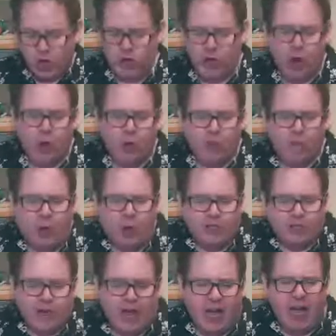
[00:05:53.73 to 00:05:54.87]

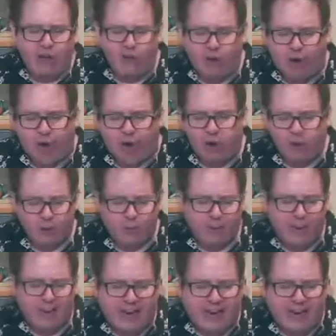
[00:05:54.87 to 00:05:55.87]
nobody I'd rather be.